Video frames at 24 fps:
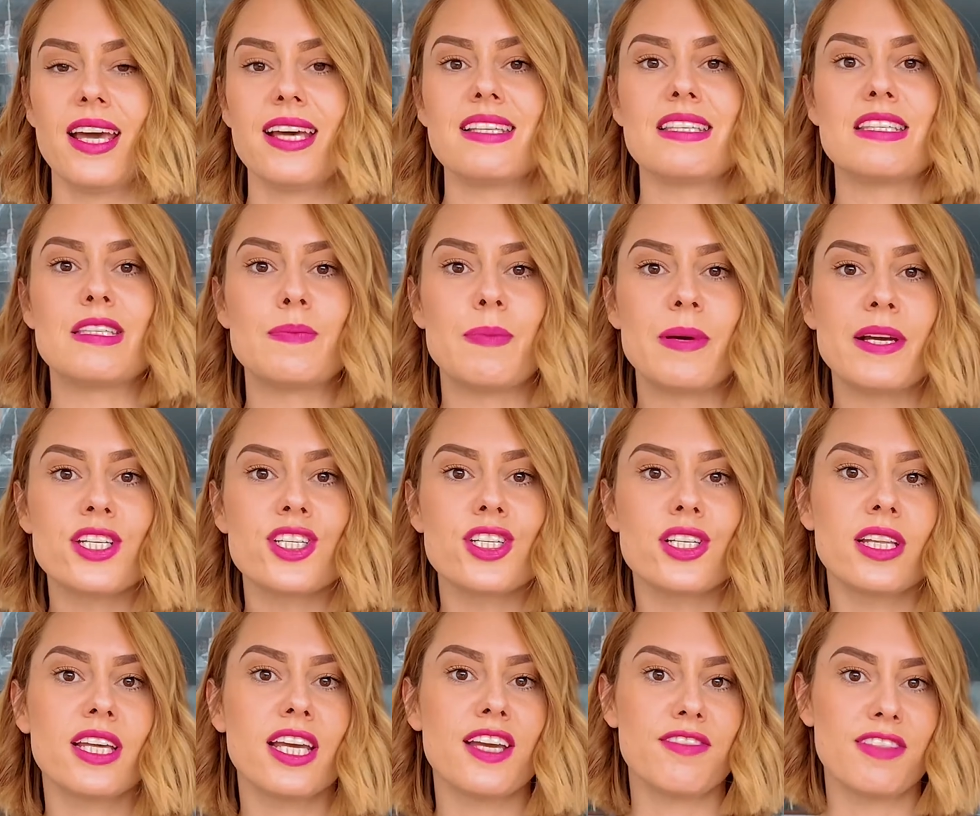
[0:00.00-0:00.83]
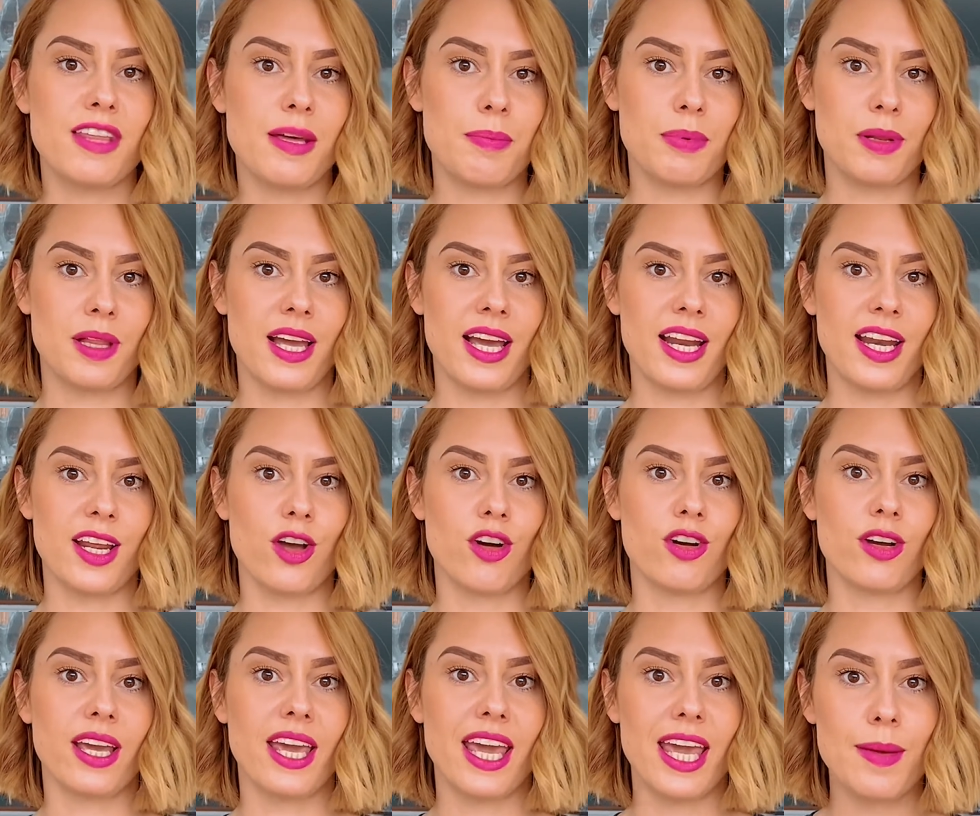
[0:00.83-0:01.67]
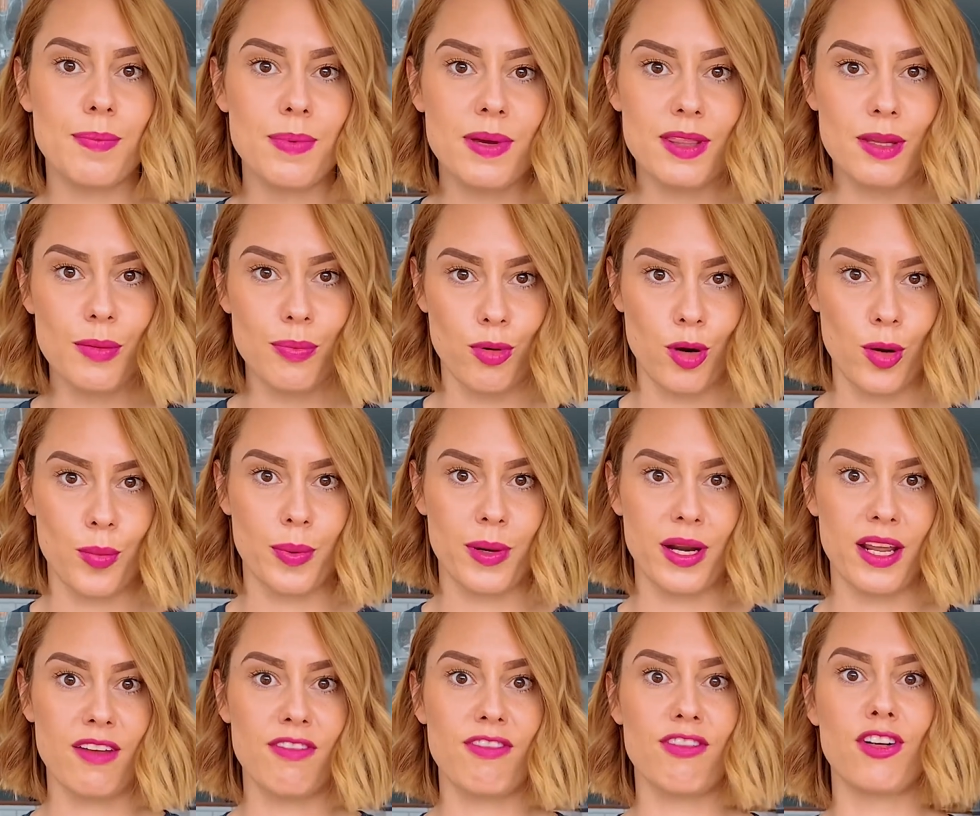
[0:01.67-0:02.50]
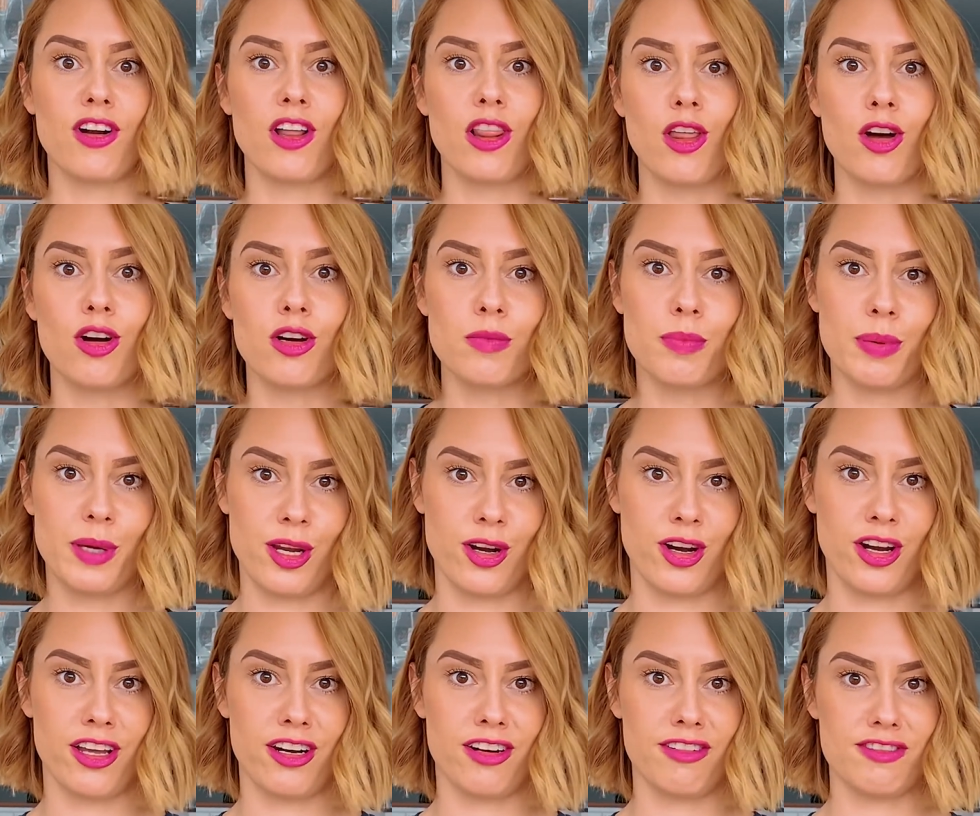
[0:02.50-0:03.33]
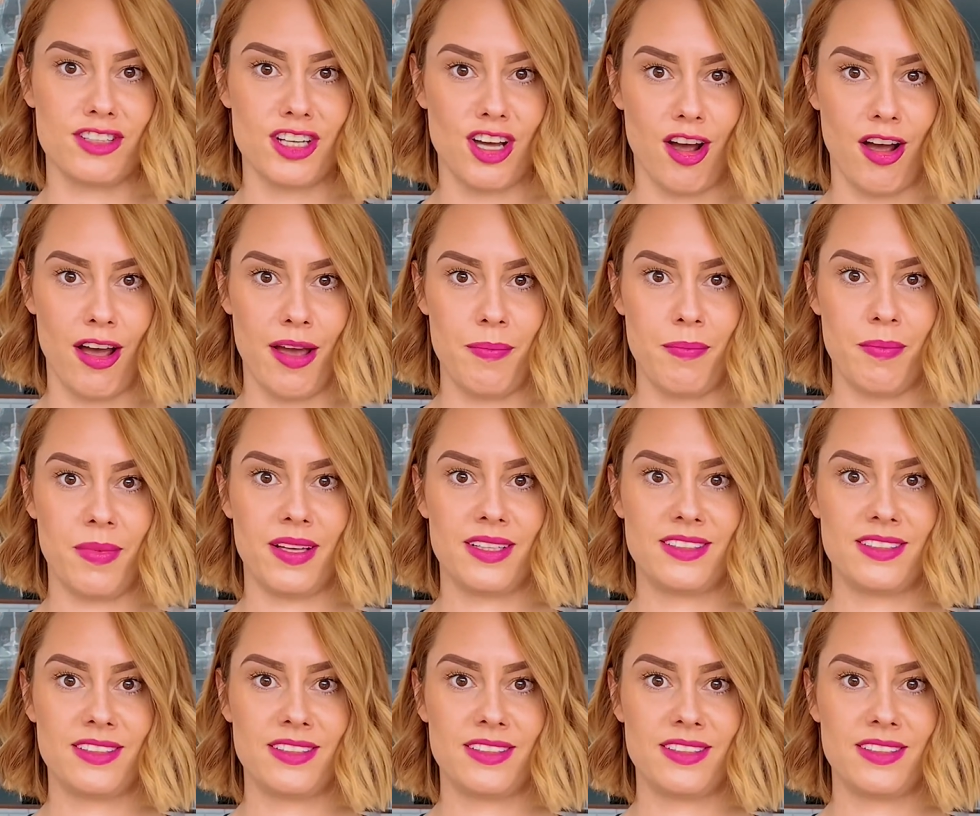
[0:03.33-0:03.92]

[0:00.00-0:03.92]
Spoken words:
especially if they're planning on keeping the property for a long period of time.